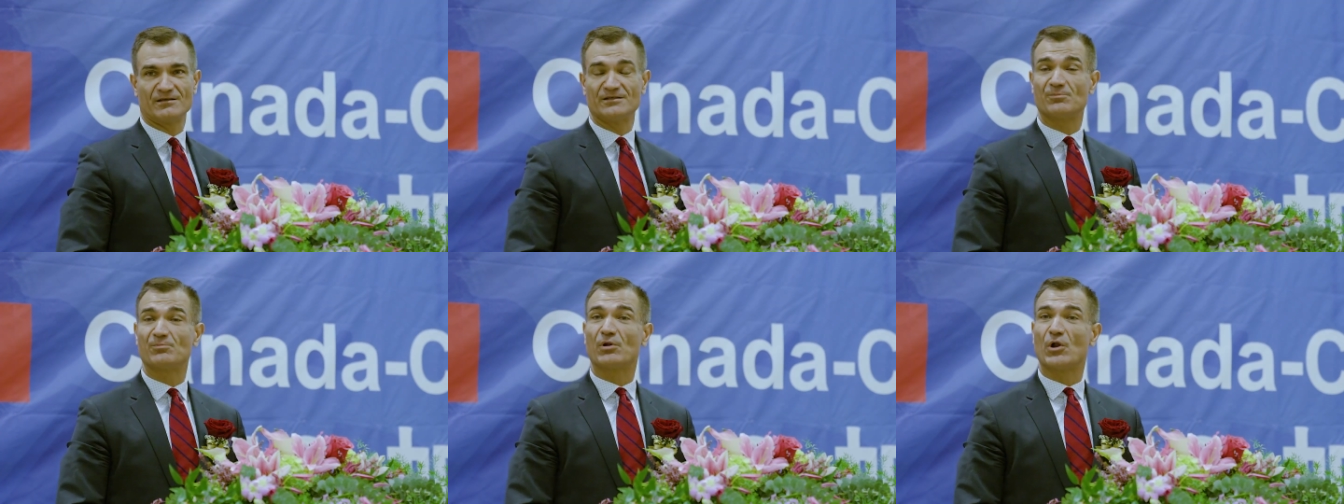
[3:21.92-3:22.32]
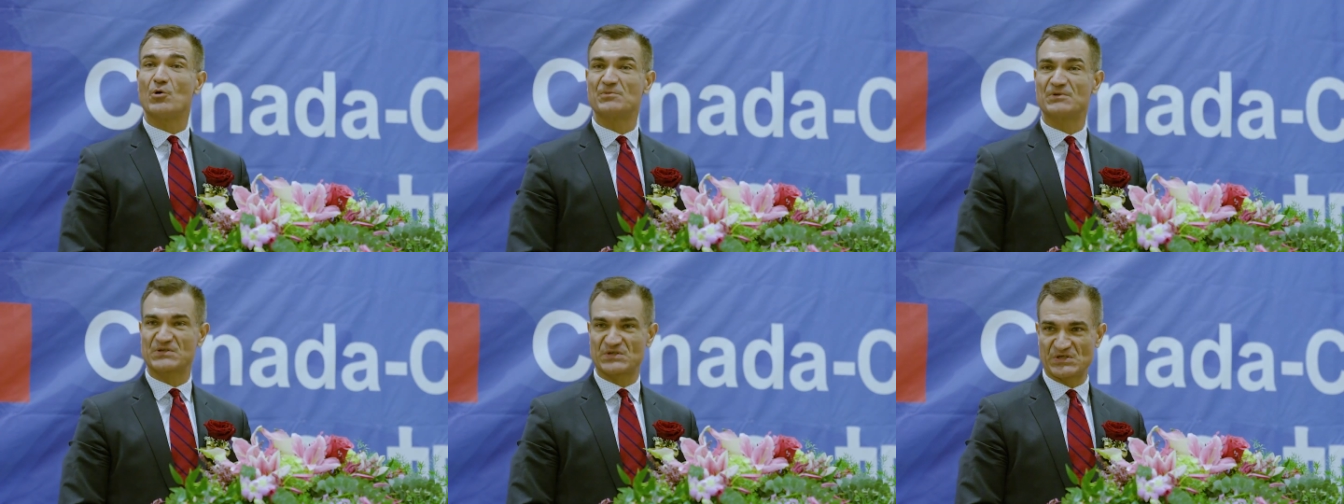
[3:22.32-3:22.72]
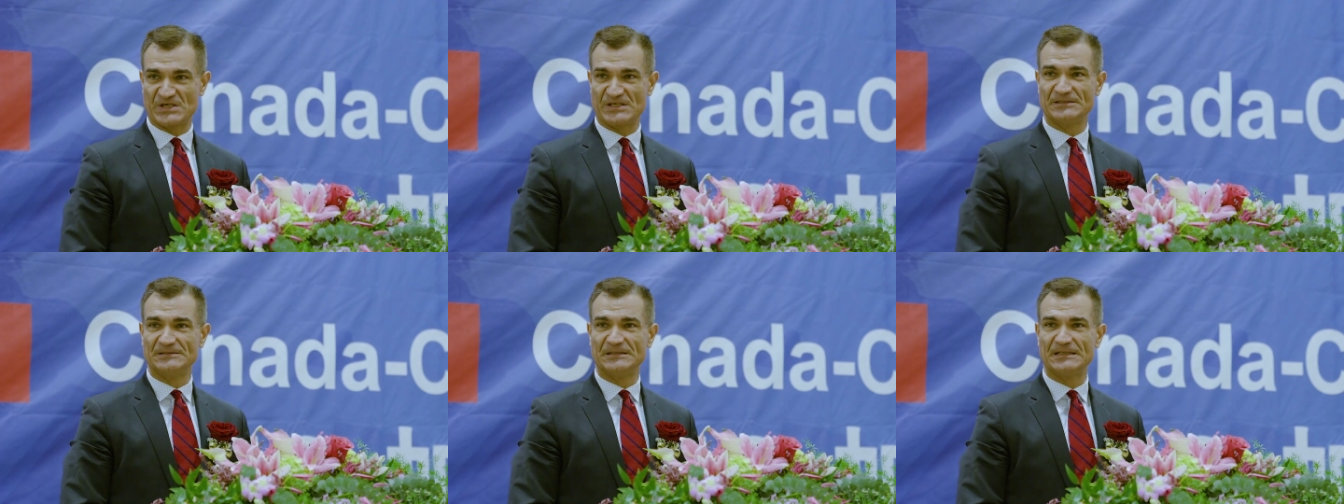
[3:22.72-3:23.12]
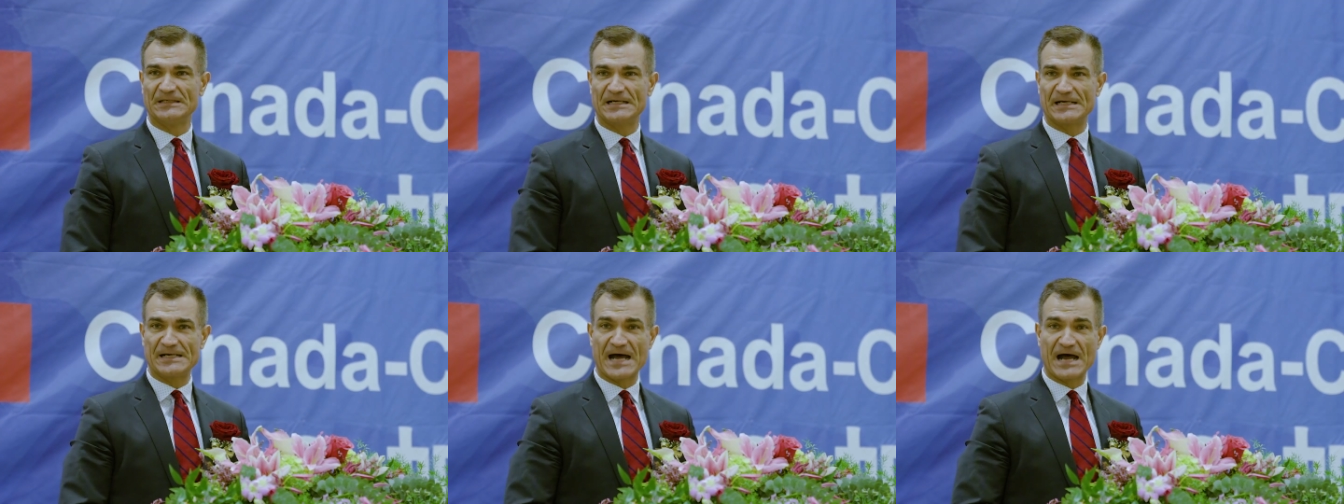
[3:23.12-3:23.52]
diplomacy.
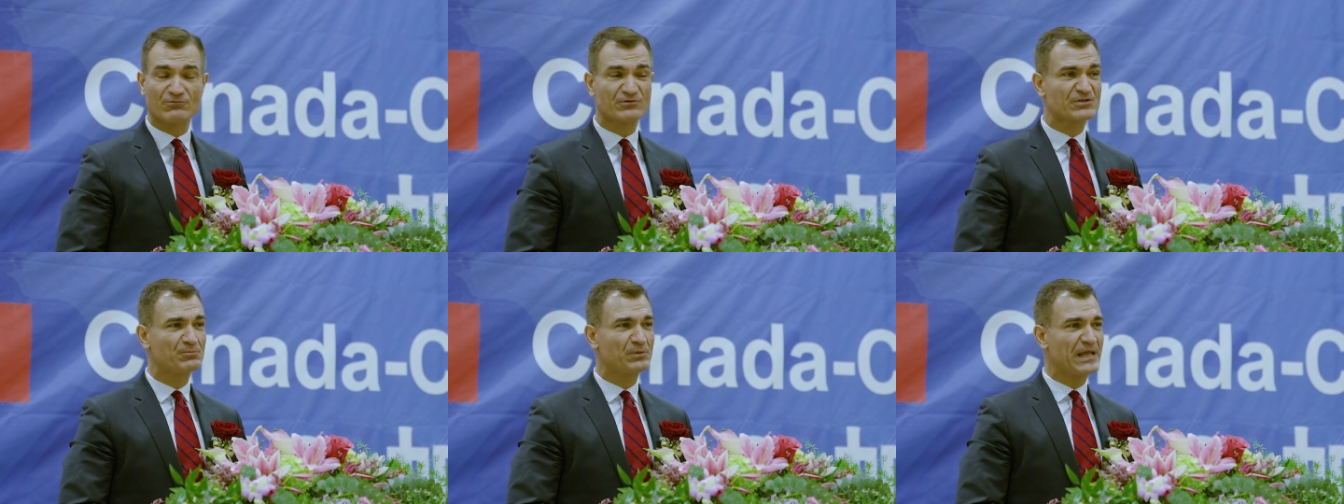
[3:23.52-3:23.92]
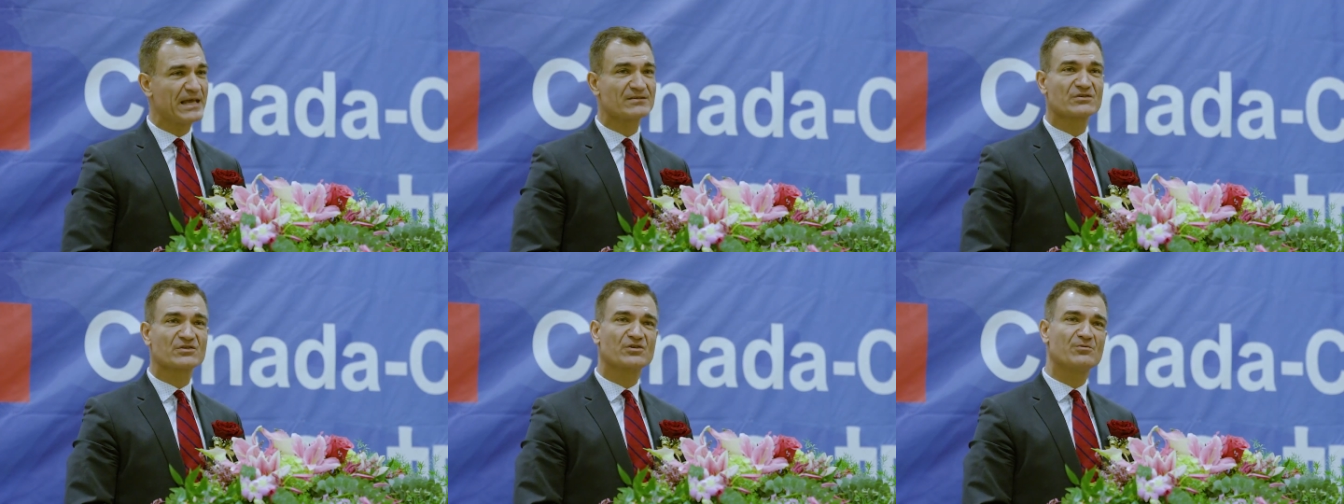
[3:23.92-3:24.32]
I was blessed